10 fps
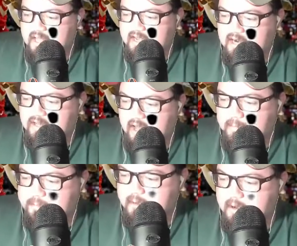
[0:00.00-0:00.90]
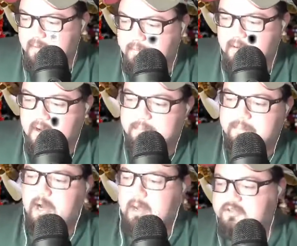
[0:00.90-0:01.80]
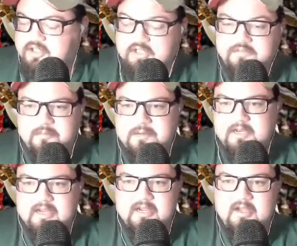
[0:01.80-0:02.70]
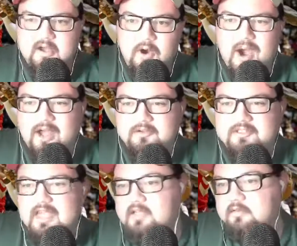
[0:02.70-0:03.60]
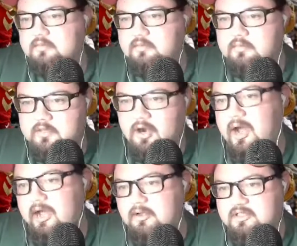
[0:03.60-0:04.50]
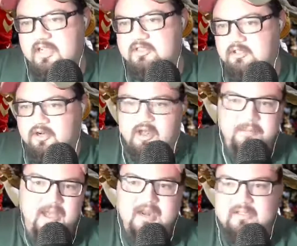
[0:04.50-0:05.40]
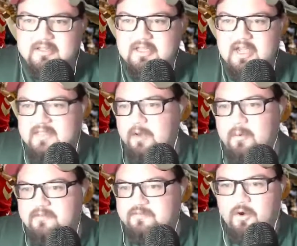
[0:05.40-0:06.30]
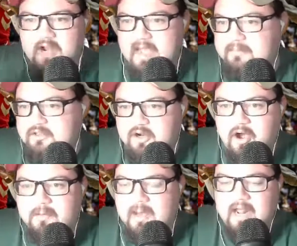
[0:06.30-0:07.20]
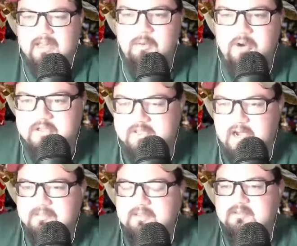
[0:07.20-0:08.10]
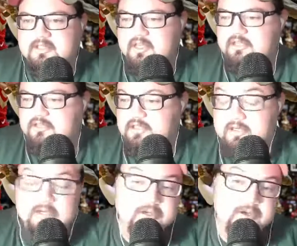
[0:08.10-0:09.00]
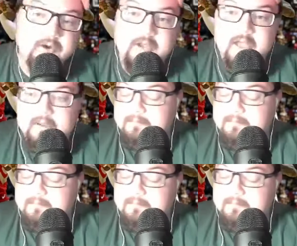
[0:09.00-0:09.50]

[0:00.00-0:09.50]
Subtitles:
get a lot of props just for being Ohio State. They're Ohio State, so they win 4 games and they're automatically one of the top teams in the country. Okay,